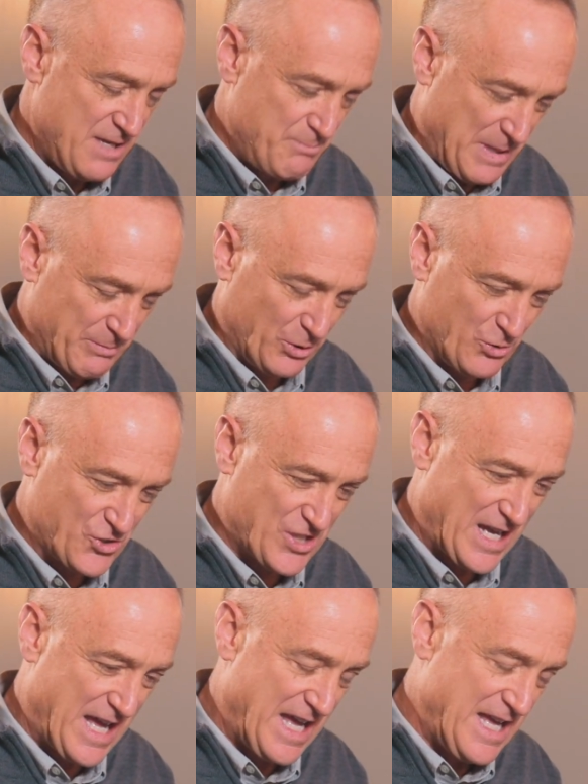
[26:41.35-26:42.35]
People who
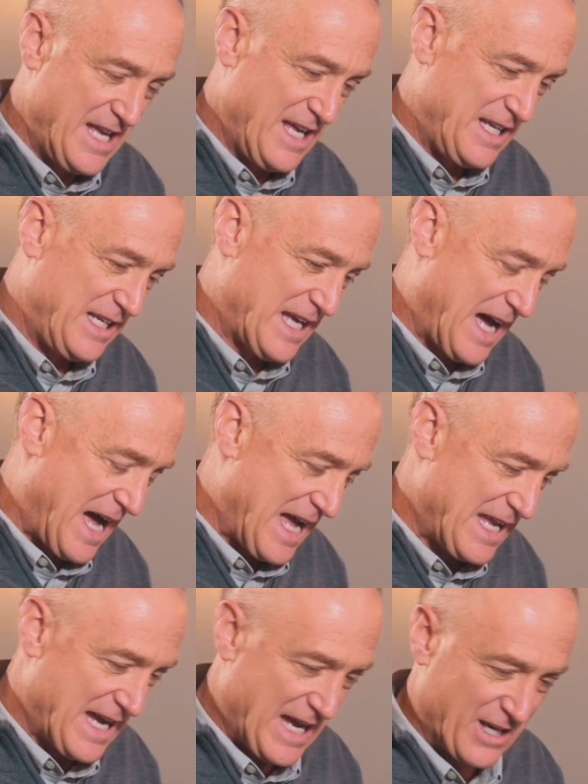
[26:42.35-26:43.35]
say,
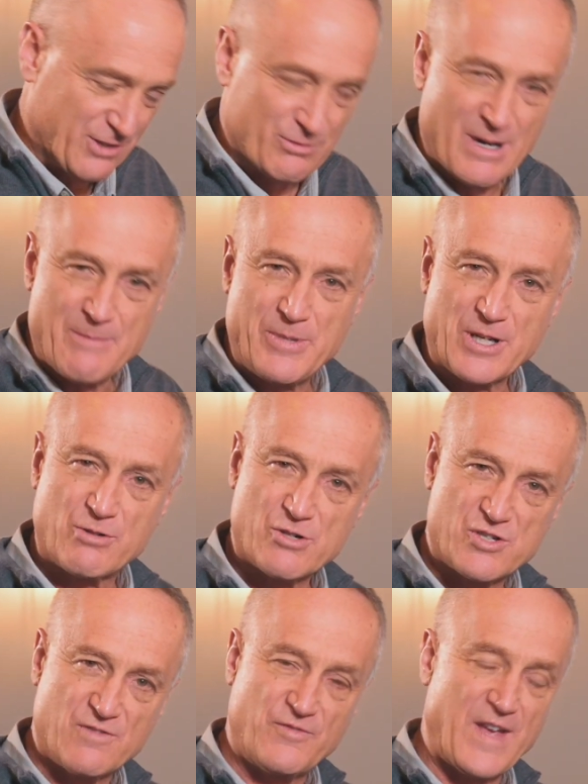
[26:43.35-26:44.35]
I grew up in a
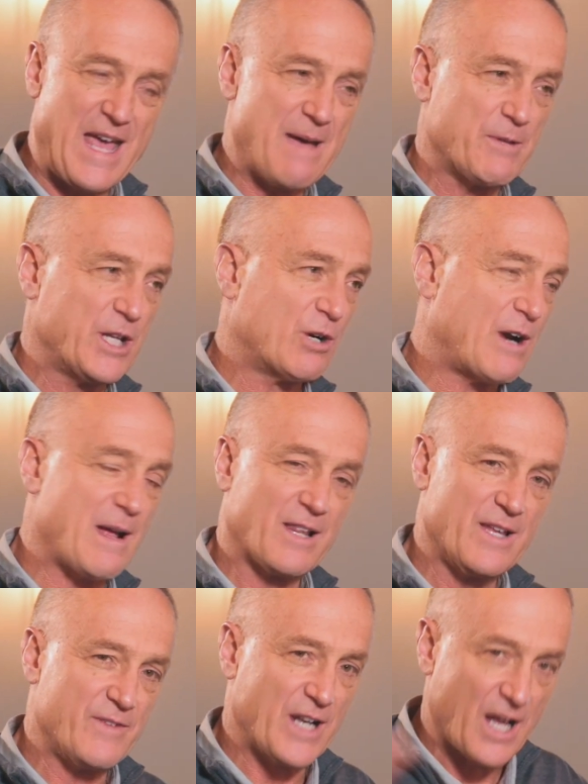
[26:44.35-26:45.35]
Christian family, or I
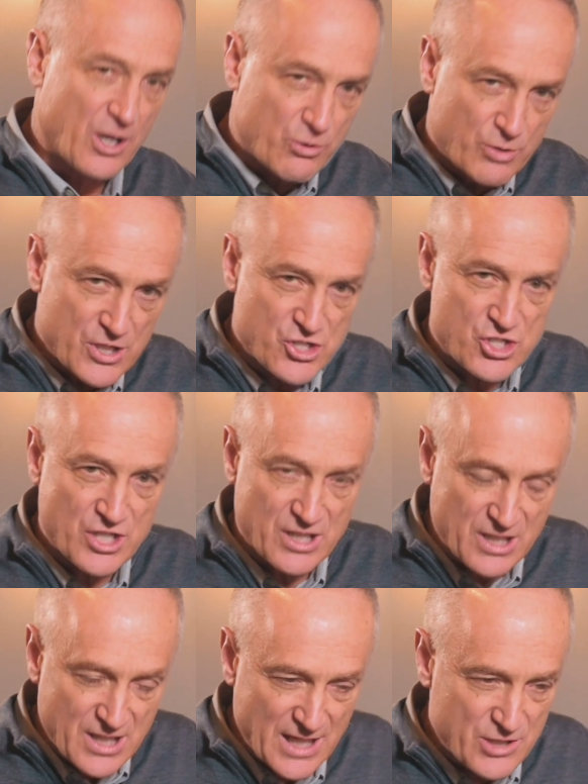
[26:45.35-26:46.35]
live in a
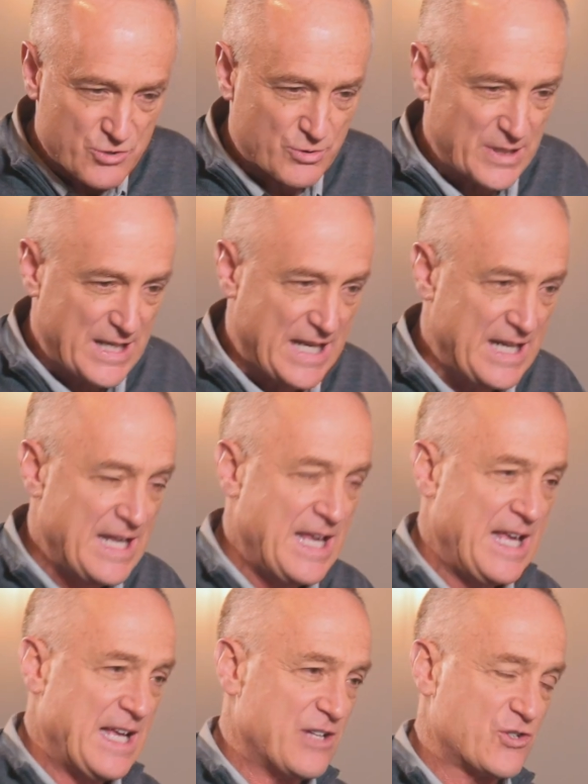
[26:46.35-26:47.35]
Christian country,
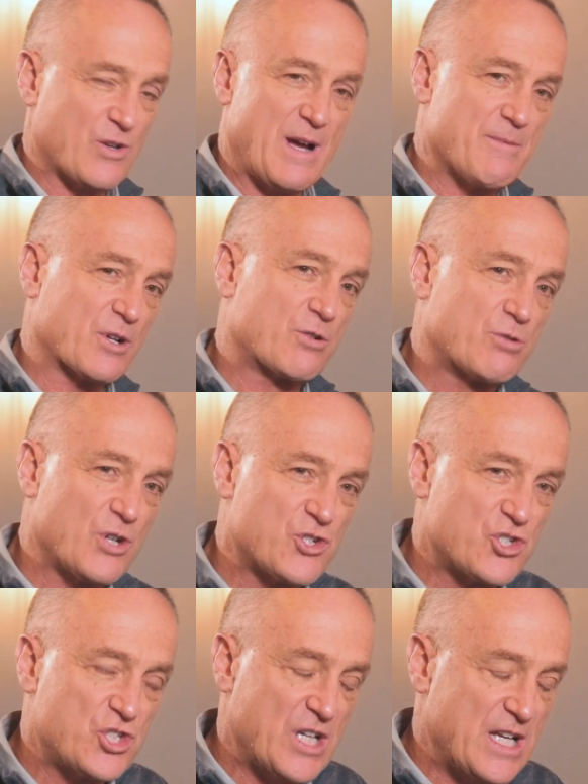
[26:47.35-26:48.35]
and so I'm a
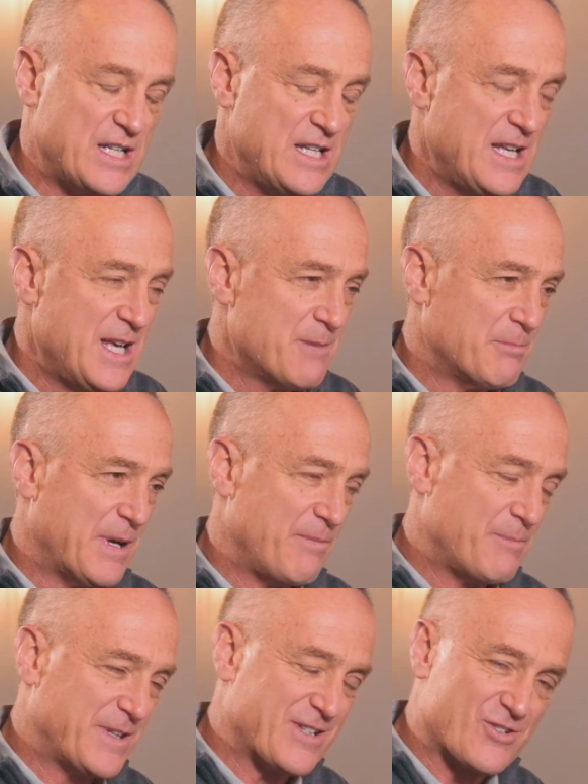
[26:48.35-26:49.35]
Christian,
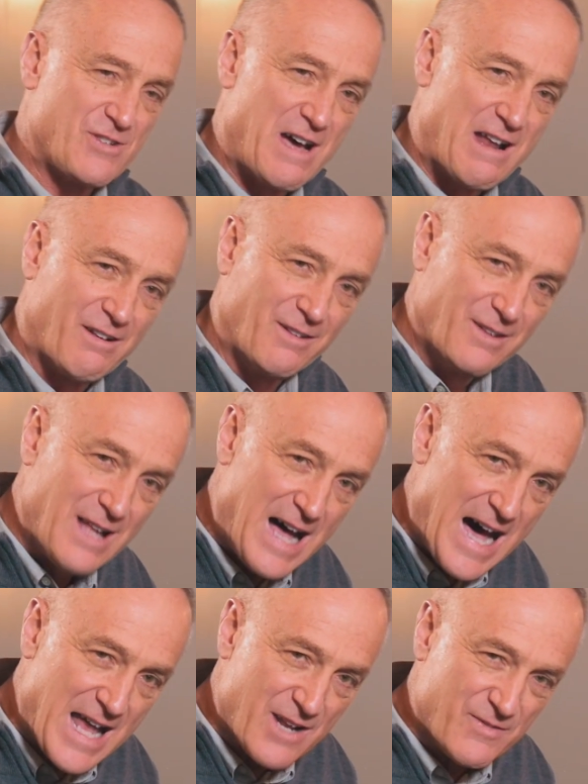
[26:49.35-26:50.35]
but there's not a
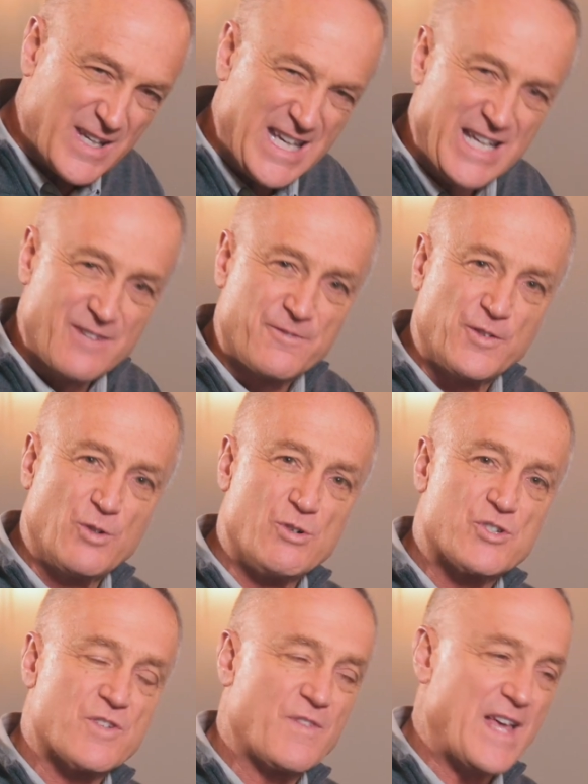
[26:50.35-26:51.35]
lot of
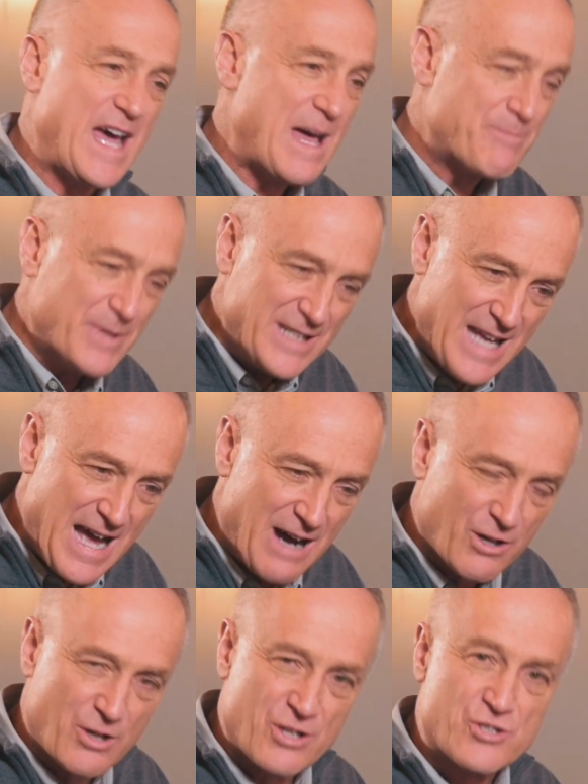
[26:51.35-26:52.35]
influence of that. But yeah,
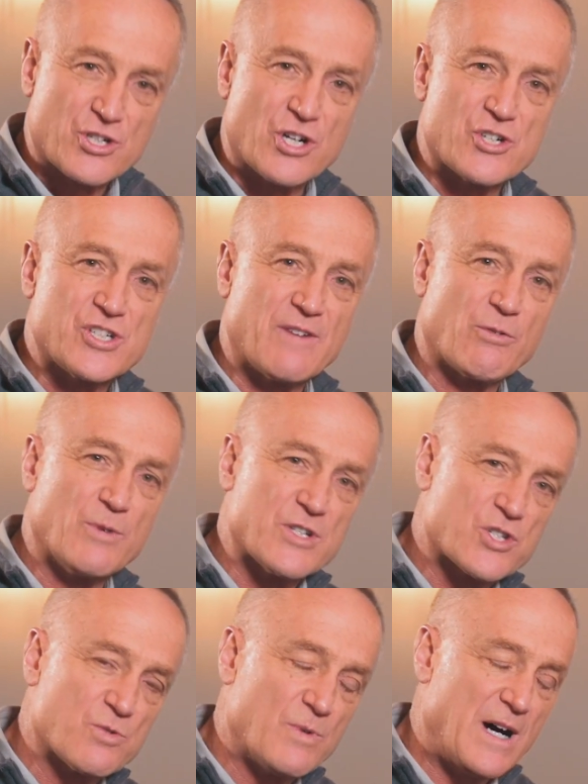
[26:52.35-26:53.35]
I'll go to church every
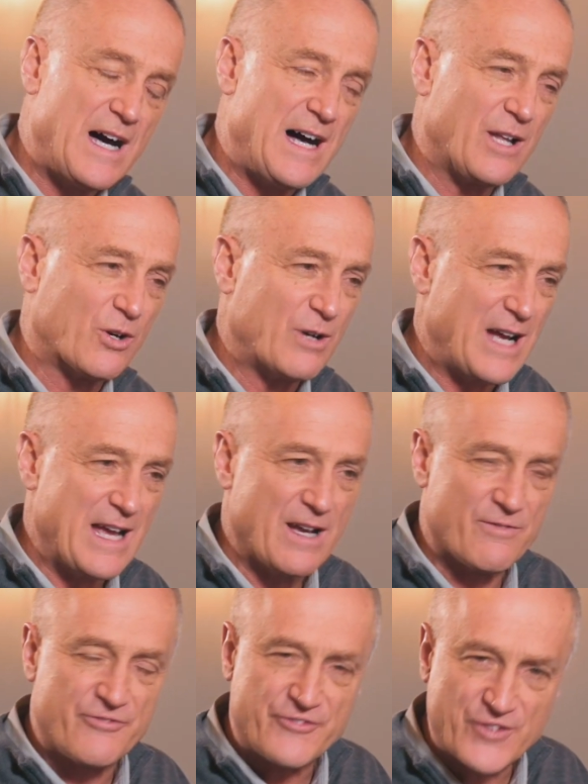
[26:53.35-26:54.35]
once in a while, or I
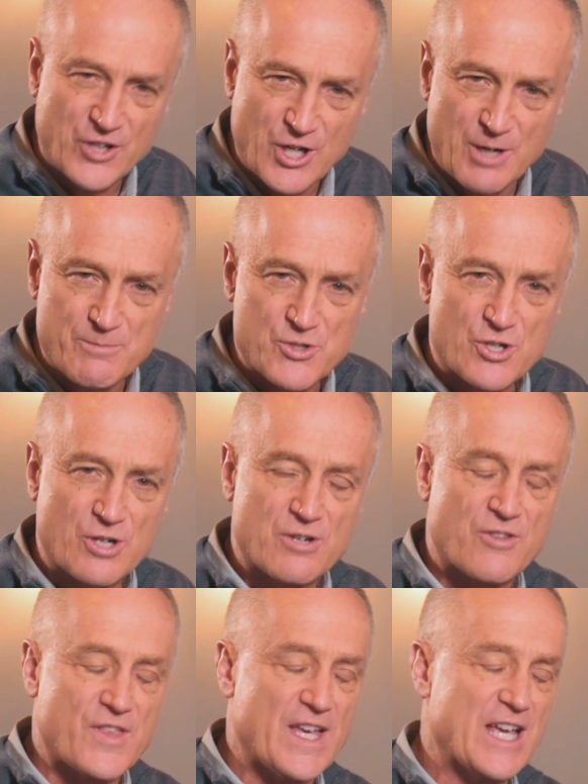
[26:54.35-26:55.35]
affirm
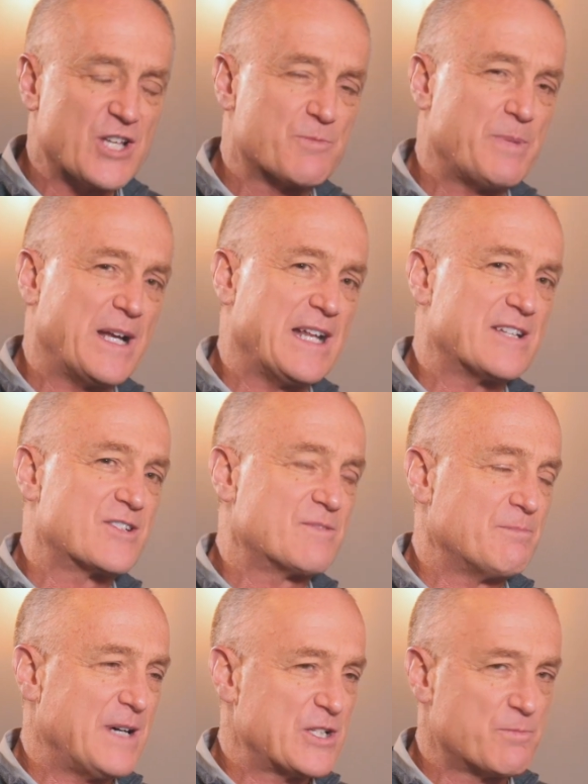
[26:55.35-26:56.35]
certain things, but it's
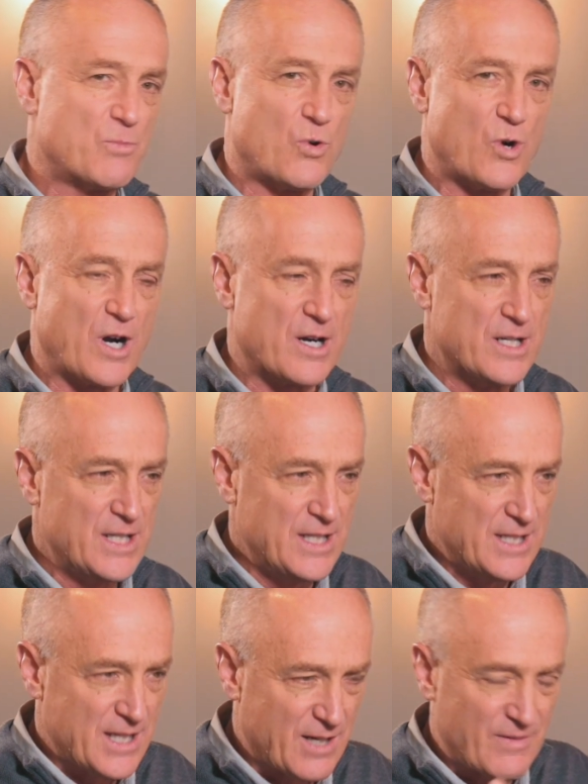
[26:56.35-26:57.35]
much more
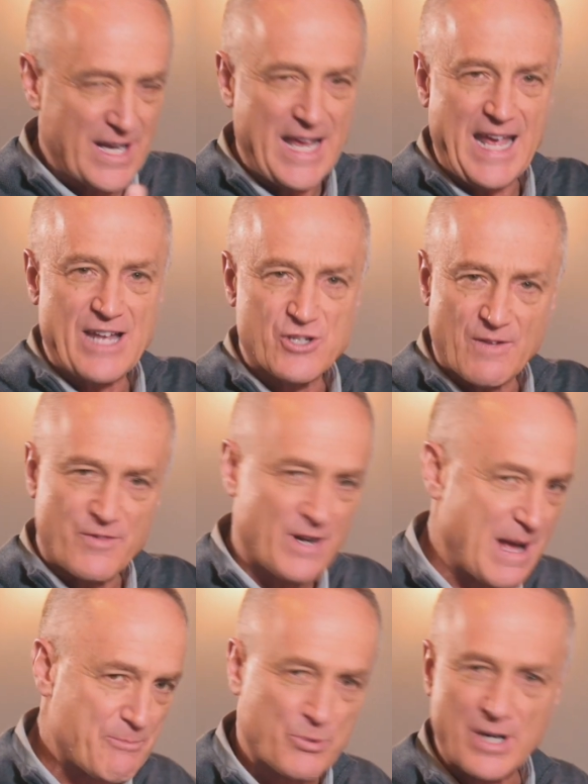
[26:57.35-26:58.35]
of a hands-off. They're
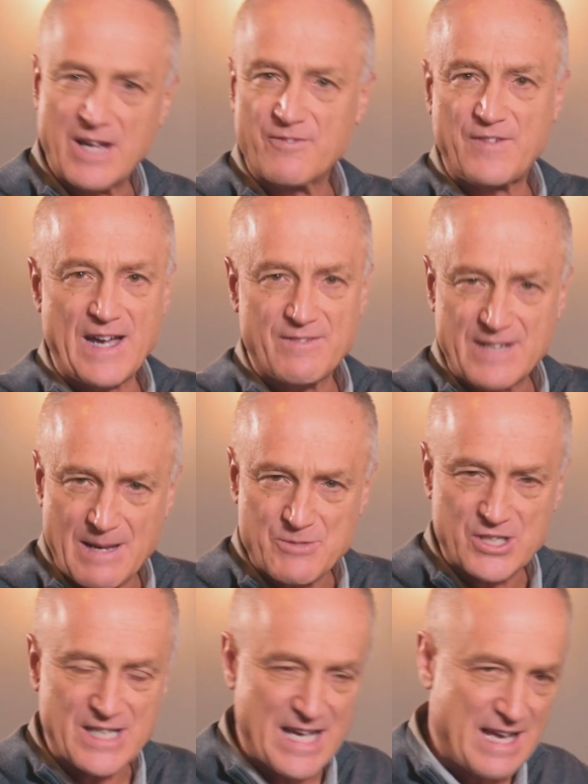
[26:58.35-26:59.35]
not praying 5 times
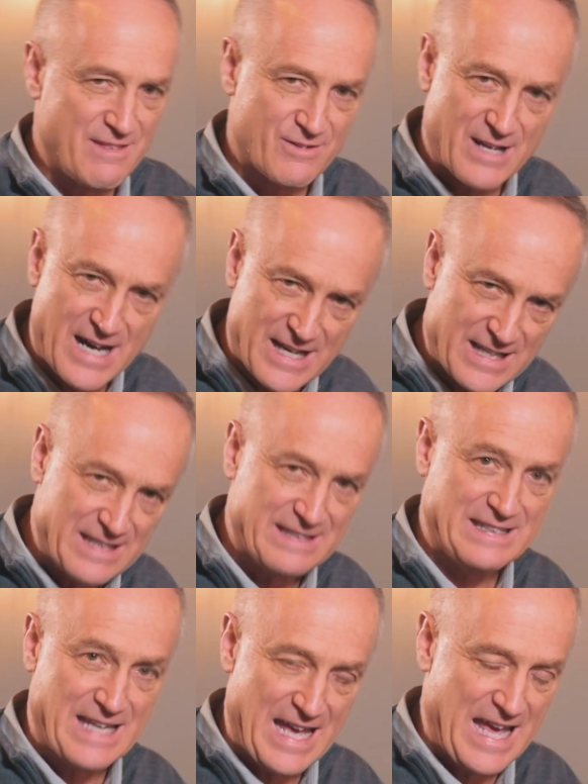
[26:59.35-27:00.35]
a day. They're not
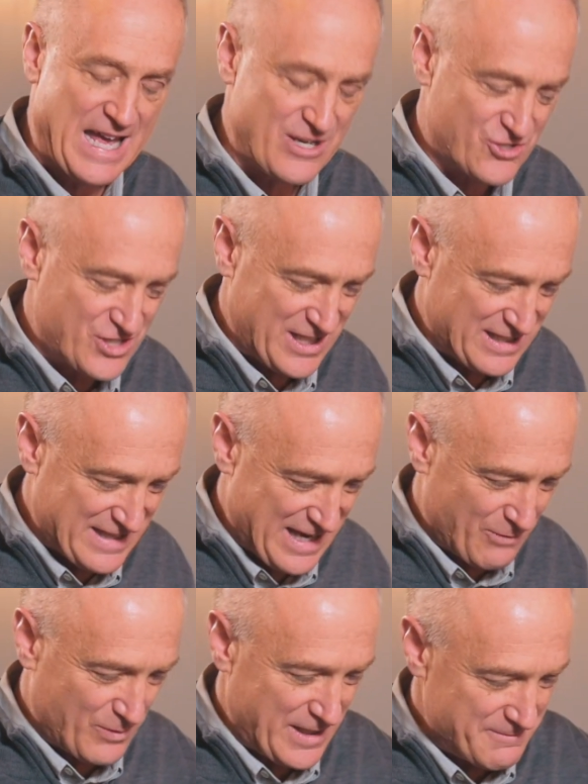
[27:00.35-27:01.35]
engaged in that way.